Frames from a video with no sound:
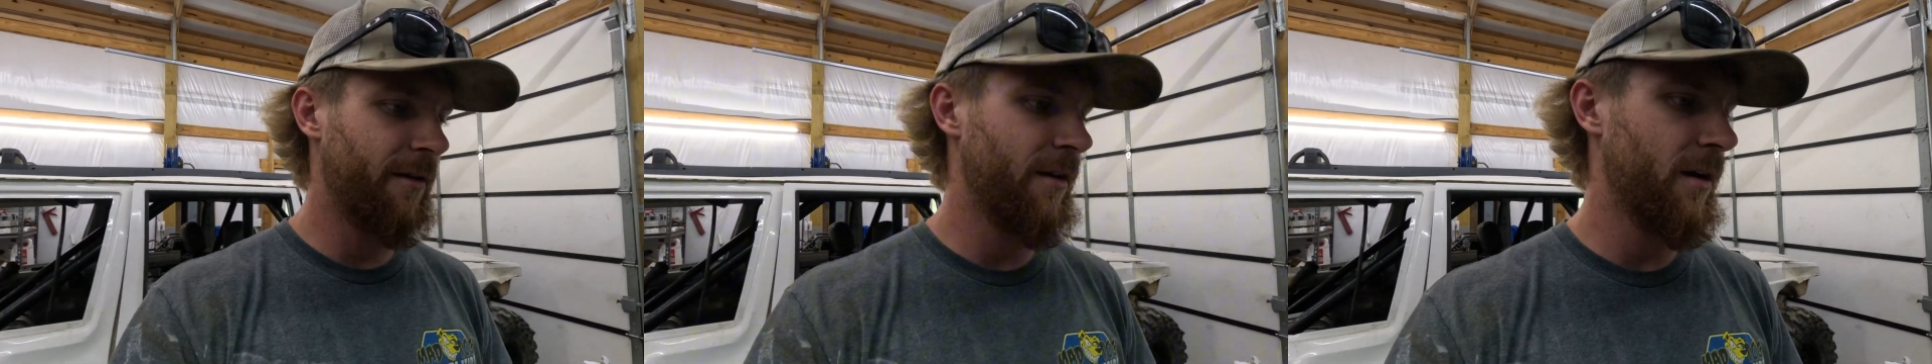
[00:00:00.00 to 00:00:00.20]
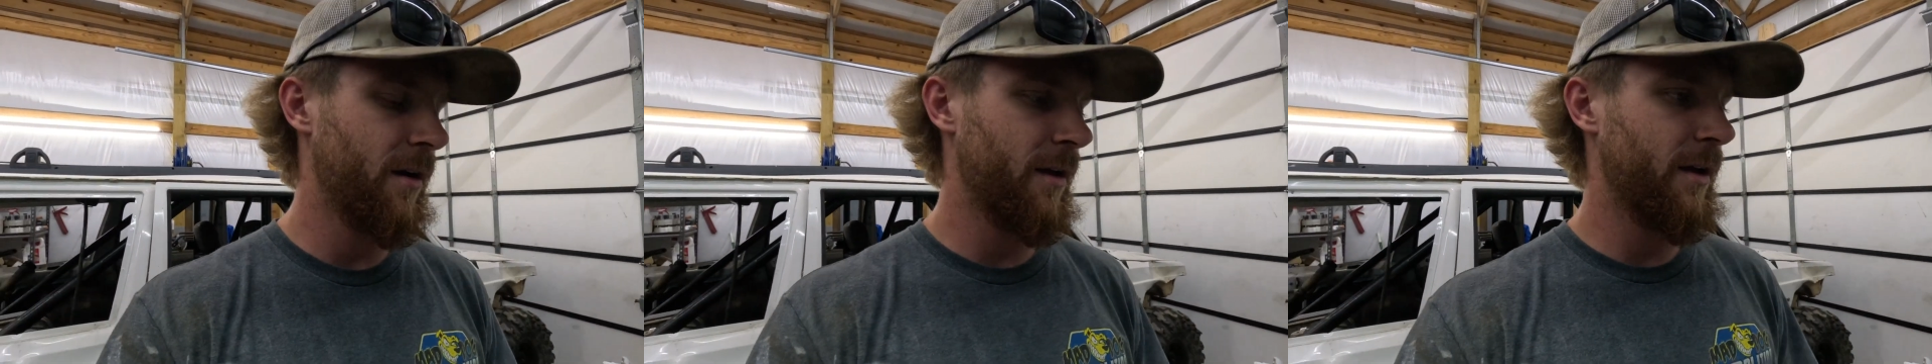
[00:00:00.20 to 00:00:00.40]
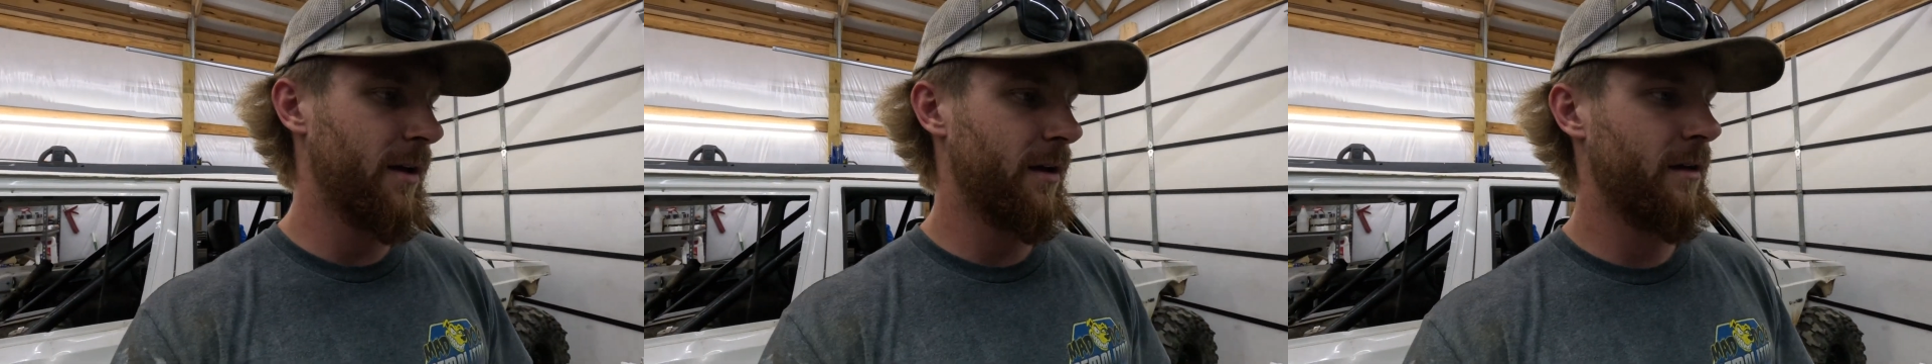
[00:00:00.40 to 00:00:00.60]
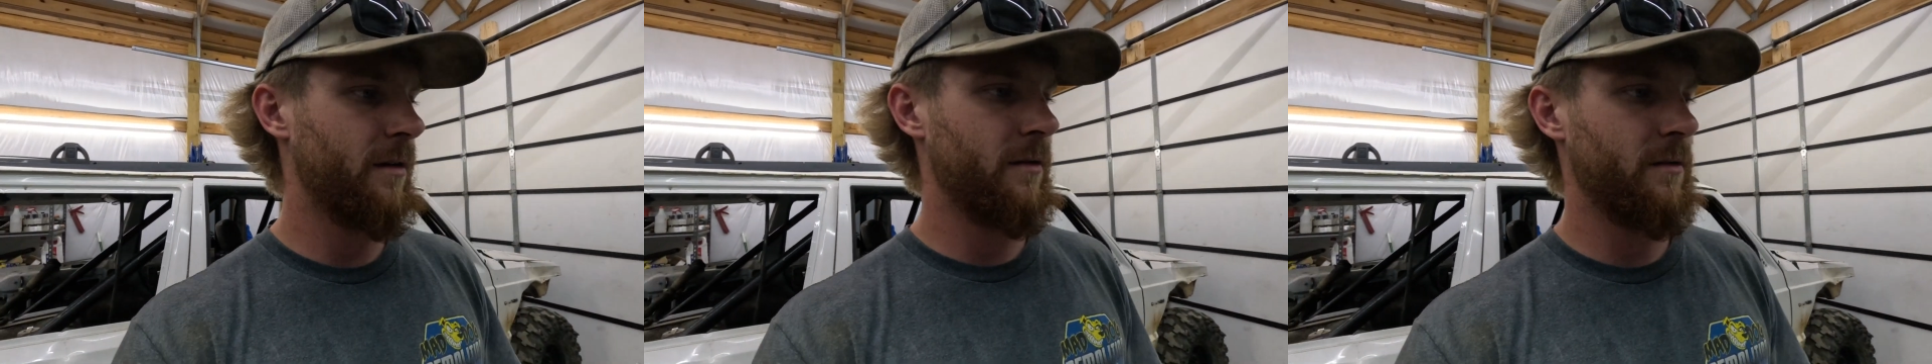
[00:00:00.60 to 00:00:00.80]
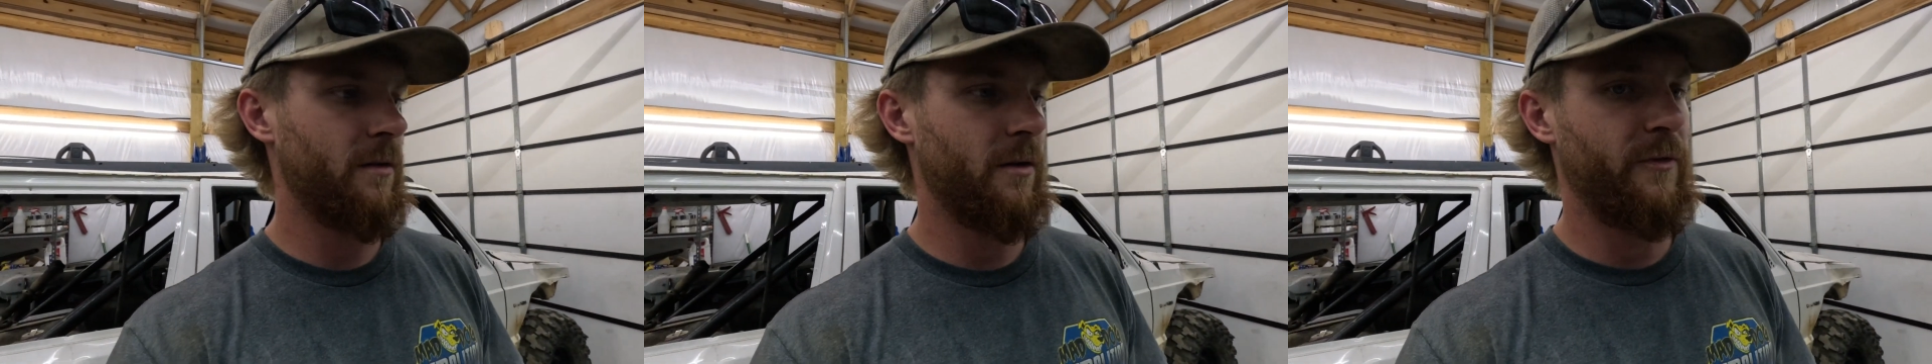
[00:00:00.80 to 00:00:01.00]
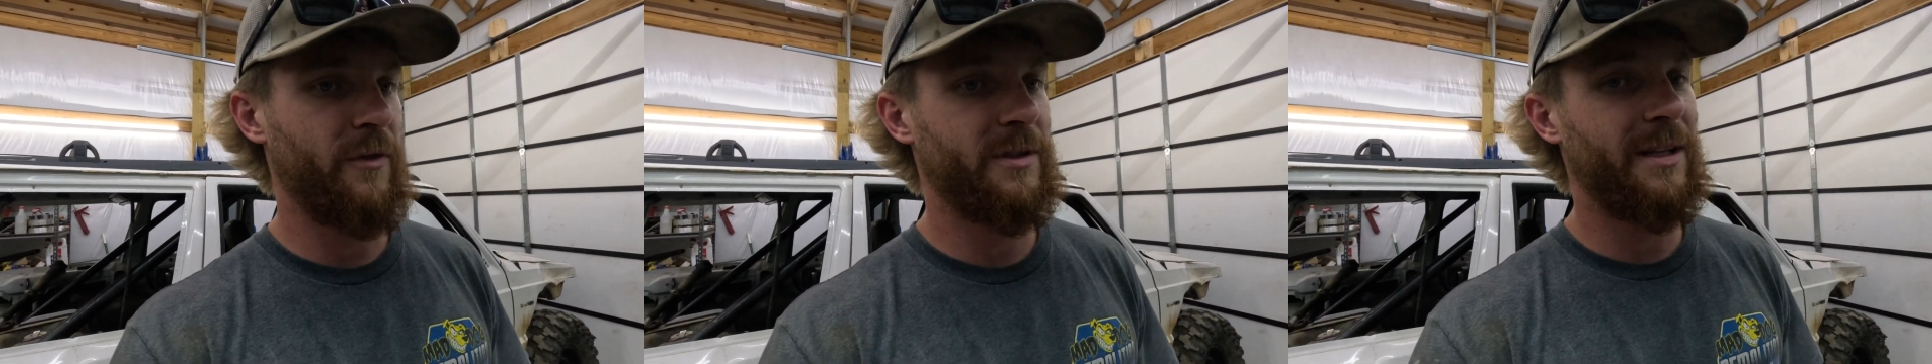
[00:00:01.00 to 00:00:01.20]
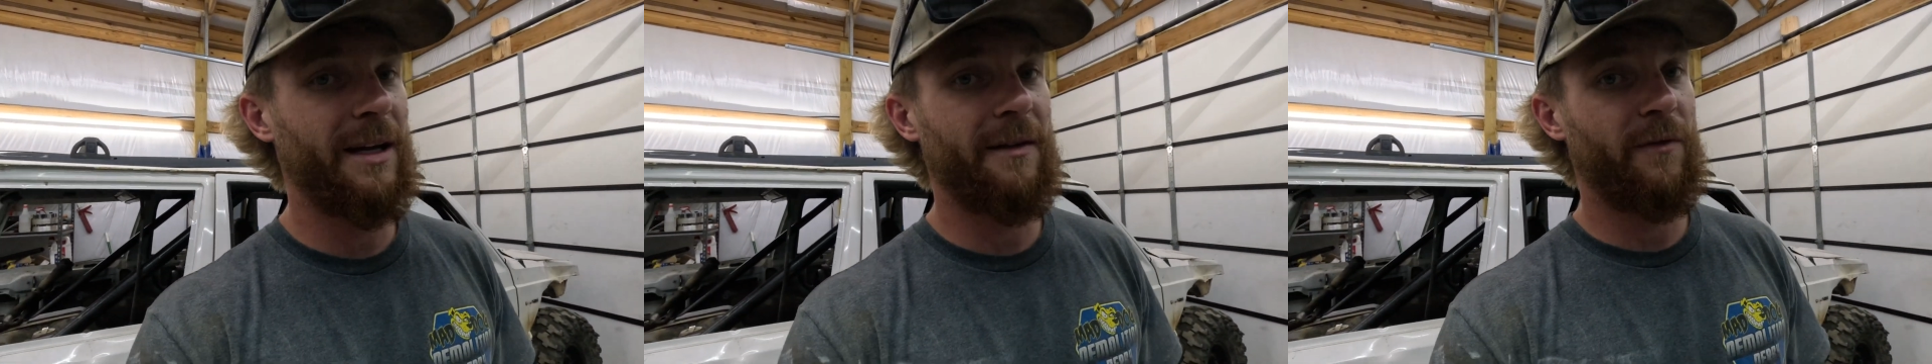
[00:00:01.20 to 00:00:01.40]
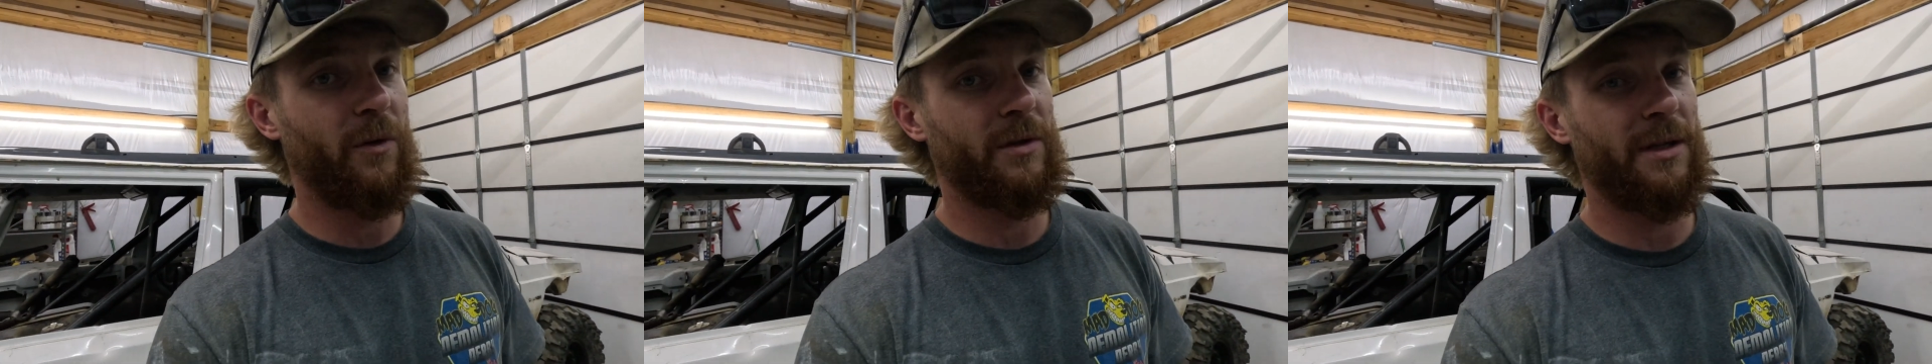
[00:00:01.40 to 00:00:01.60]
or not yet, or if we're
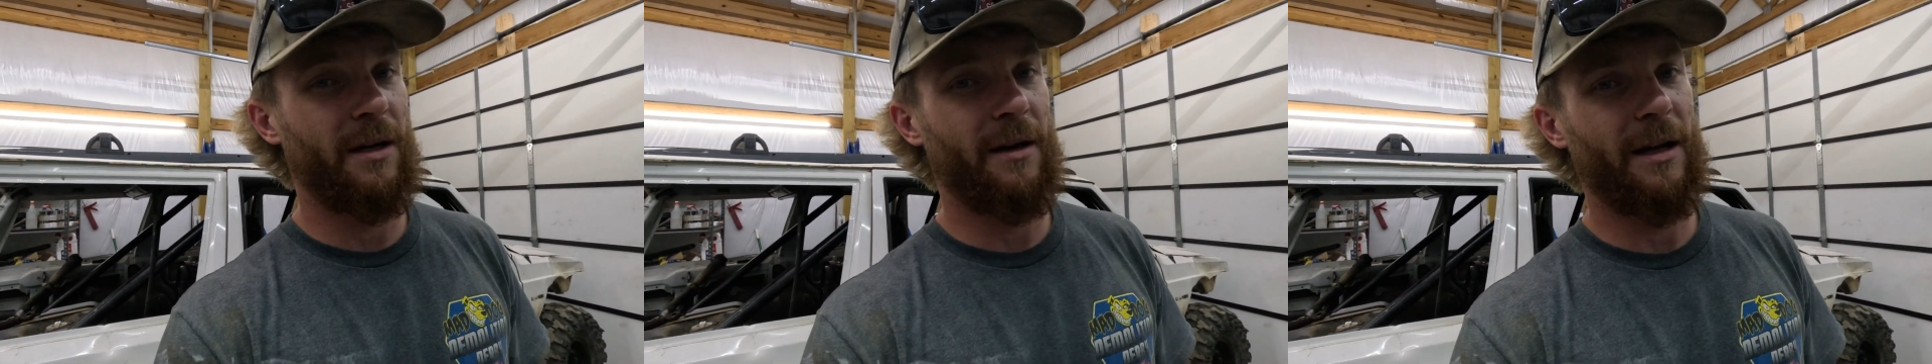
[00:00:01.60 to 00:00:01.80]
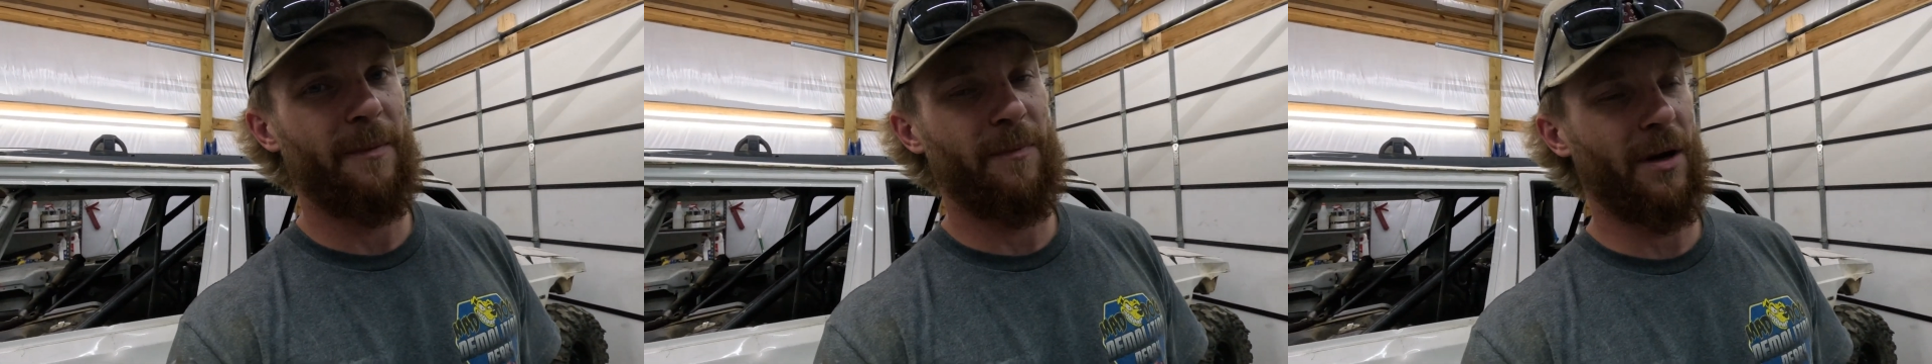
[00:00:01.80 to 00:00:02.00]
staying for Saturday.